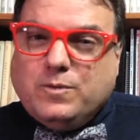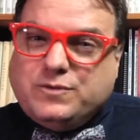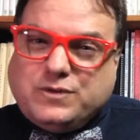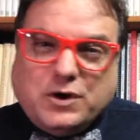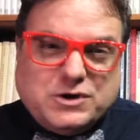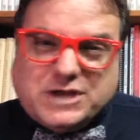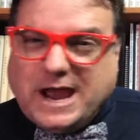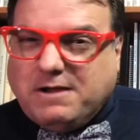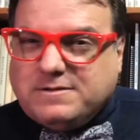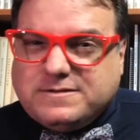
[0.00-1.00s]
turns
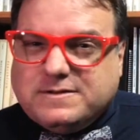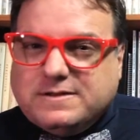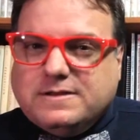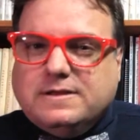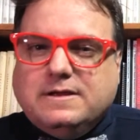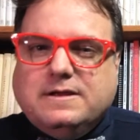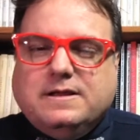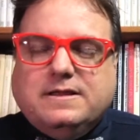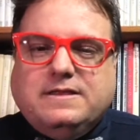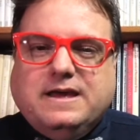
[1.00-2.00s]
out
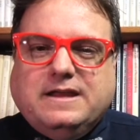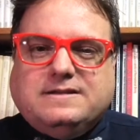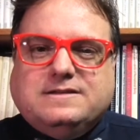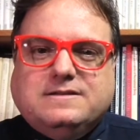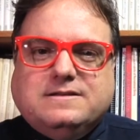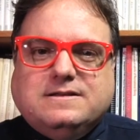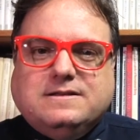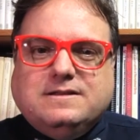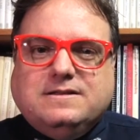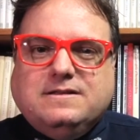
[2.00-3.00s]
that
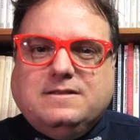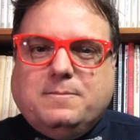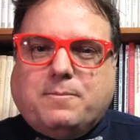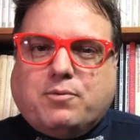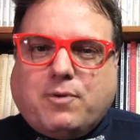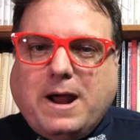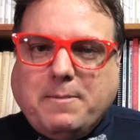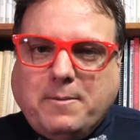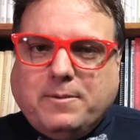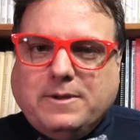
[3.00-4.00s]

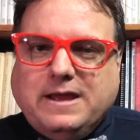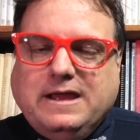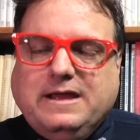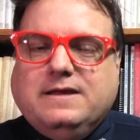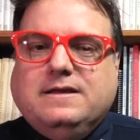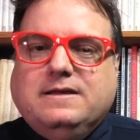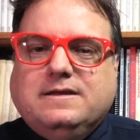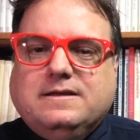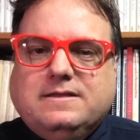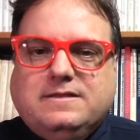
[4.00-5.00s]
probably
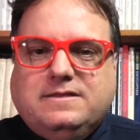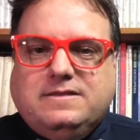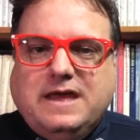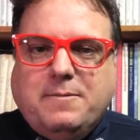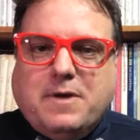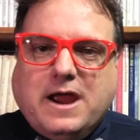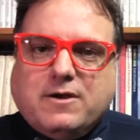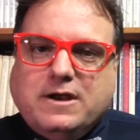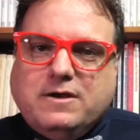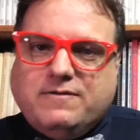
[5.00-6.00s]
they
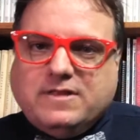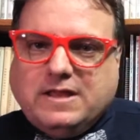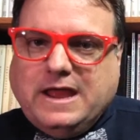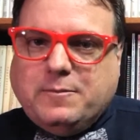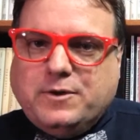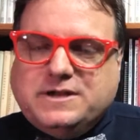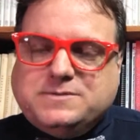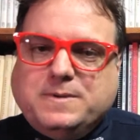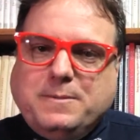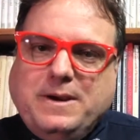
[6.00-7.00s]
migrated over the land bridge,
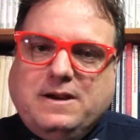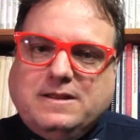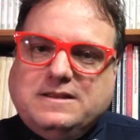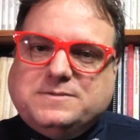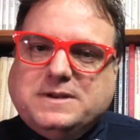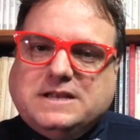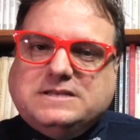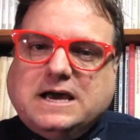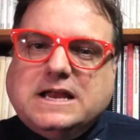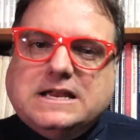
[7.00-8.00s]
but apparently they spent a
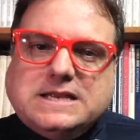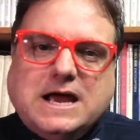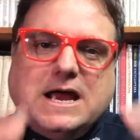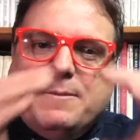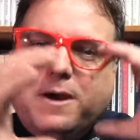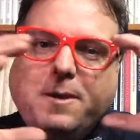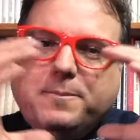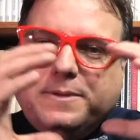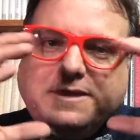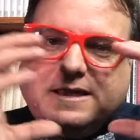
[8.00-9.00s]
ton of time
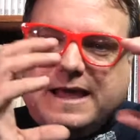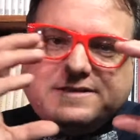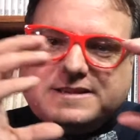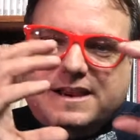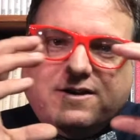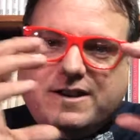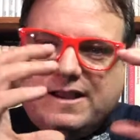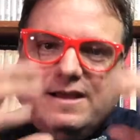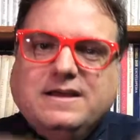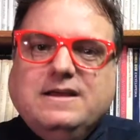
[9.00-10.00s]
up in the Alaska area